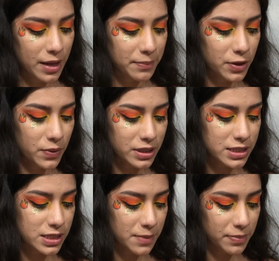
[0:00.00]
I'm going
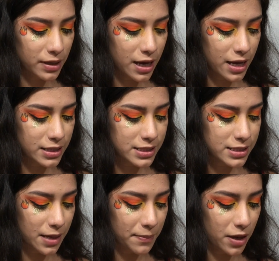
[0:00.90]
to apply
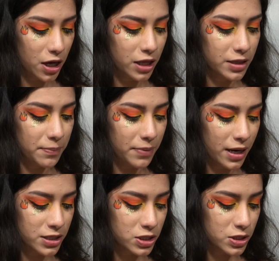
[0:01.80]
some on the
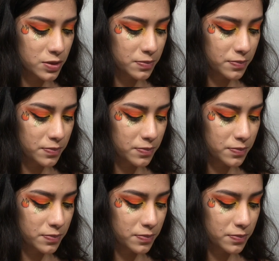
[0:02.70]
brush.